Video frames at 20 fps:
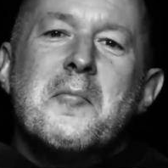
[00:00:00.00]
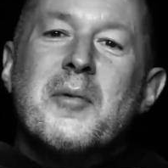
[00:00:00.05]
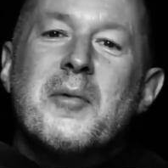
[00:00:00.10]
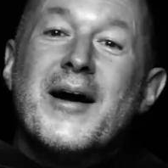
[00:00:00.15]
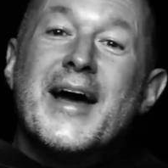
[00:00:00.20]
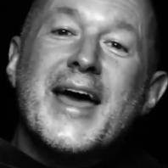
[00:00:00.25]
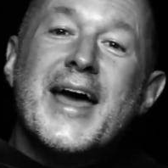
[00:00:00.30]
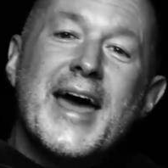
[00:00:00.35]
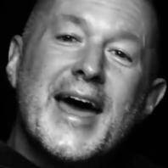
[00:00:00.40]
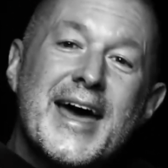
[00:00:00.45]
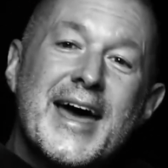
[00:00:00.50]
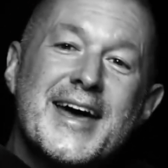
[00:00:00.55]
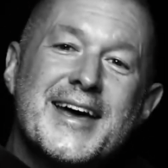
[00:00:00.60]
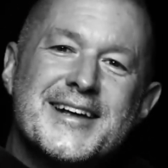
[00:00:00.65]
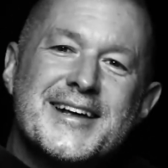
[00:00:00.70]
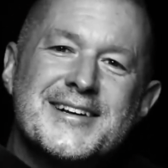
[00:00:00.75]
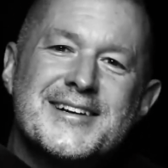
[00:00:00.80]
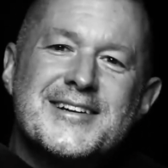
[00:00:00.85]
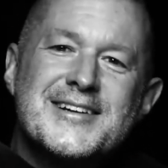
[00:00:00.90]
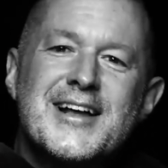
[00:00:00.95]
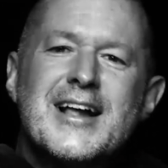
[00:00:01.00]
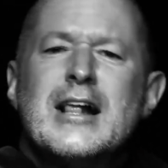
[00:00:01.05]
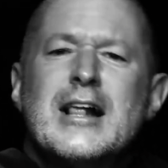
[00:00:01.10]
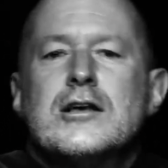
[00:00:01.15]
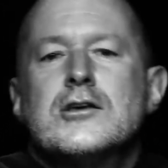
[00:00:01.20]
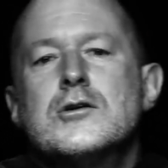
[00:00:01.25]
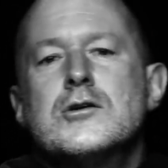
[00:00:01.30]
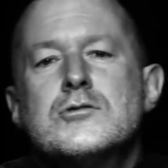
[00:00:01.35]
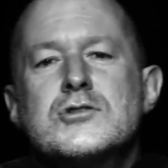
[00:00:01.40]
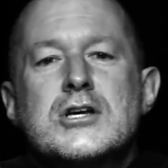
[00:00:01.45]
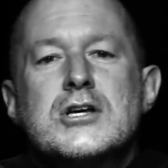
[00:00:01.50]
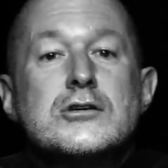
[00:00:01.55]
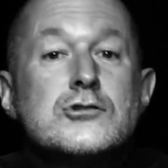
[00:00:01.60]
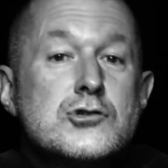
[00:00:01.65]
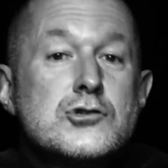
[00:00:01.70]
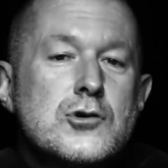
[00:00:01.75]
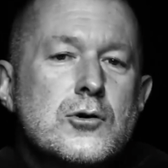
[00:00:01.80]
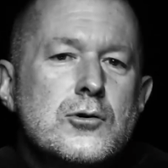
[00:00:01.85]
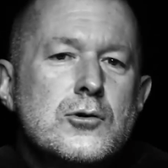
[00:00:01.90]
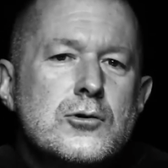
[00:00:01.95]
by hand using
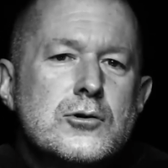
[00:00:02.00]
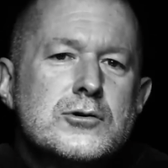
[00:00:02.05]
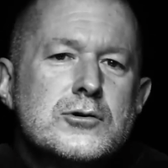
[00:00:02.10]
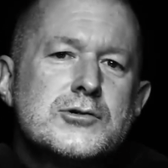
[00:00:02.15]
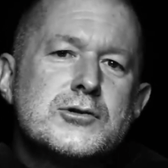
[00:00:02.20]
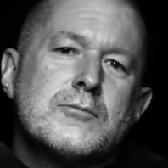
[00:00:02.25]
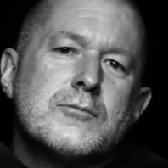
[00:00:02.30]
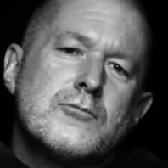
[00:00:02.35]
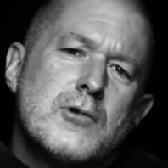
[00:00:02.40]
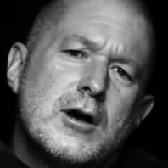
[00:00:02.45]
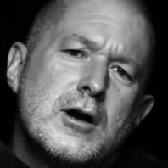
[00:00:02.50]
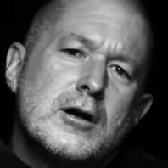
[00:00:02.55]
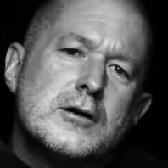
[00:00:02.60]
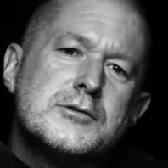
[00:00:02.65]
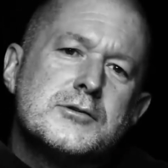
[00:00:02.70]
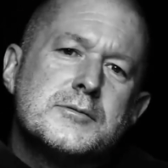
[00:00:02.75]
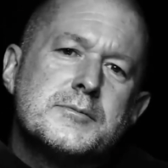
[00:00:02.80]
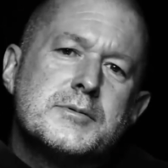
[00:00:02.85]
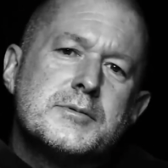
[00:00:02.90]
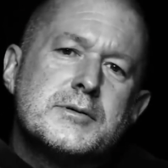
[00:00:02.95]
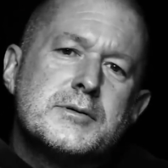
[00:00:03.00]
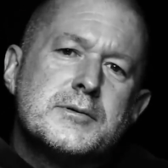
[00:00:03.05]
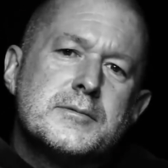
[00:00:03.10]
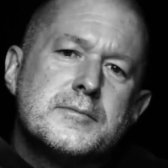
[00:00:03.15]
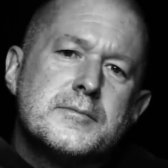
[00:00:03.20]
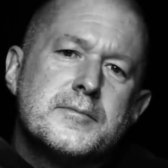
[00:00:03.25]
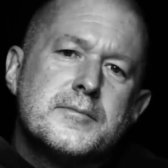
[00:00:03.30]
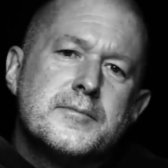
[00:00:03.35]
saws and rasps.